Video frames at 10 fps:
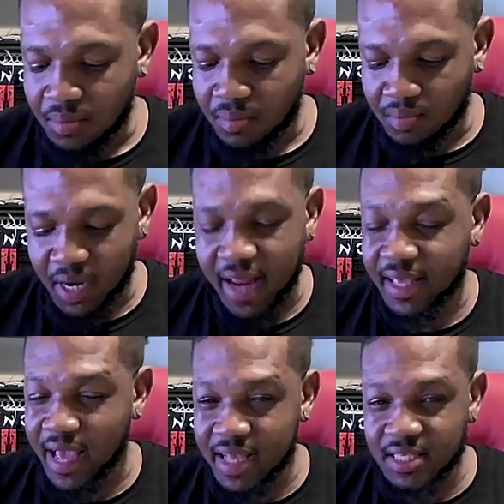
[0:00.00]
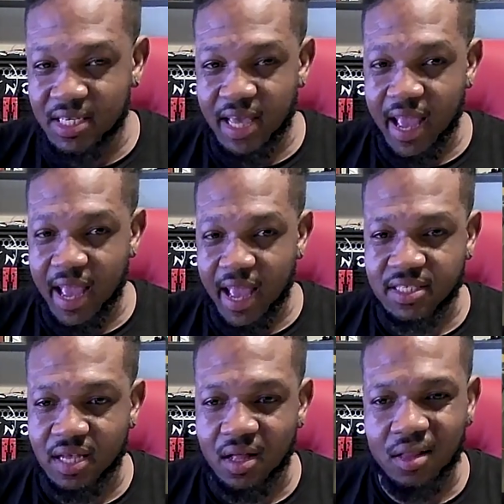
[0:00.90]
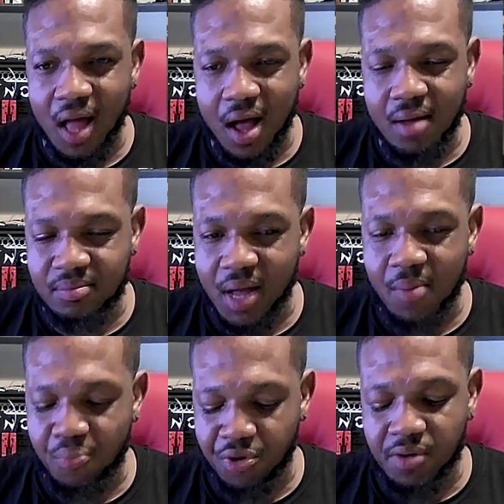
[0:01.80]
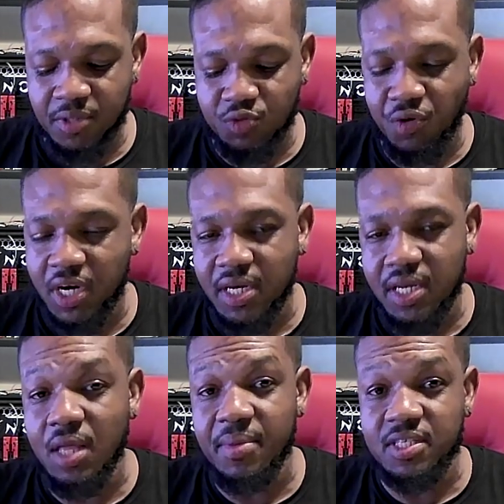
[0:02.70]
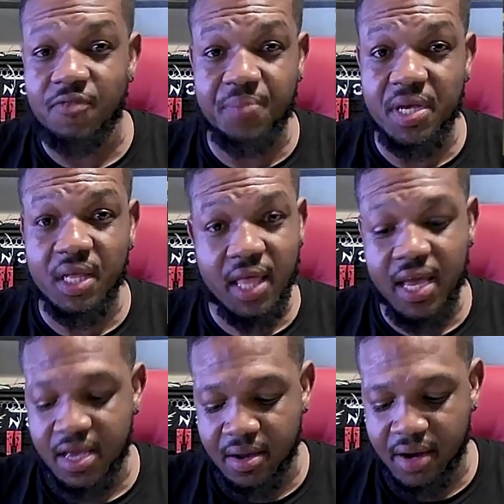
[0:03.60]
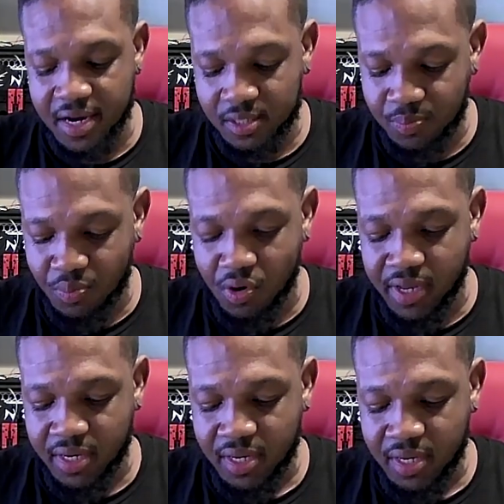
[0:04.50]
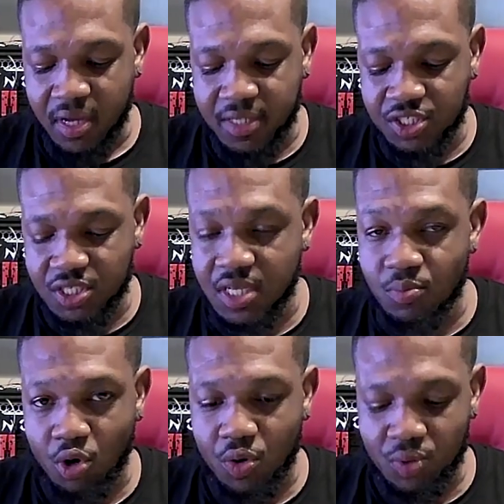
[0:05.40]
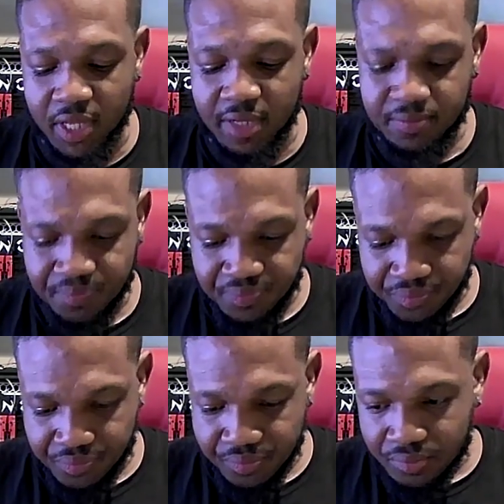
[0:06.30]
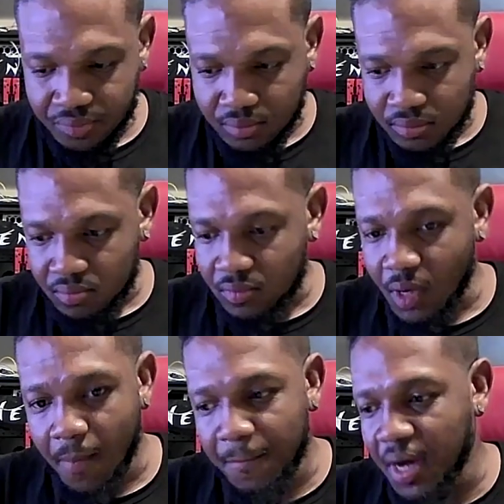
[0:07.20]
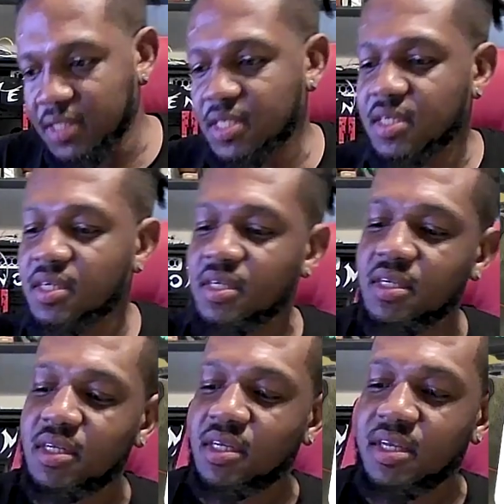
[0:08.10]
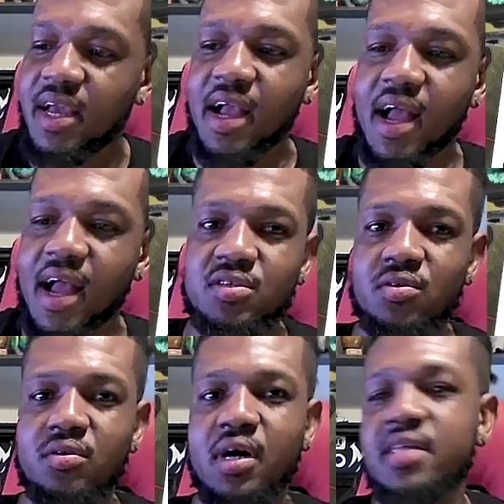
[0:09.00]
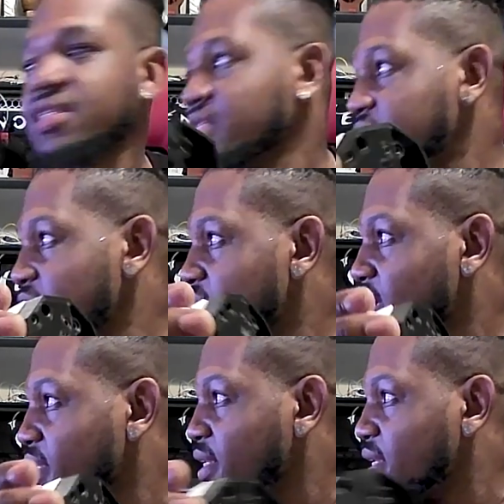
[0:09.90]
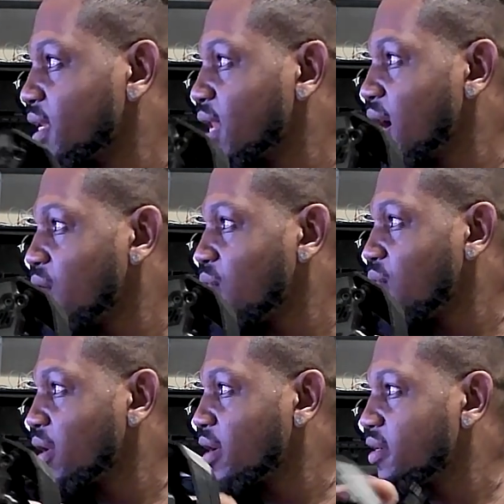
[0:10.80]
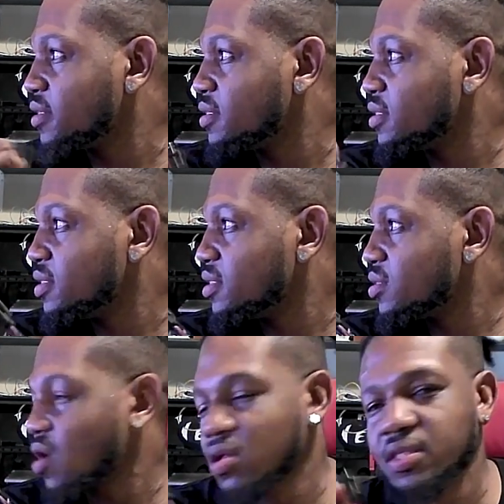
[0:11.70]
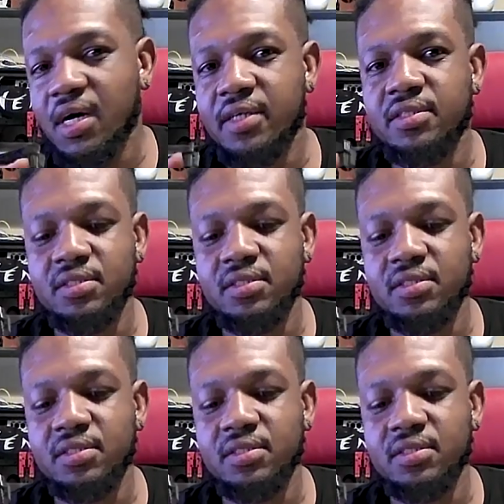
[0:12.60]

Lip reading: But at 18K Axle, I'm pretty much running the limits of PLA here at this point. I just need more cooling. But yeah, guys, so as you can see, I did the clockwork. It's all done.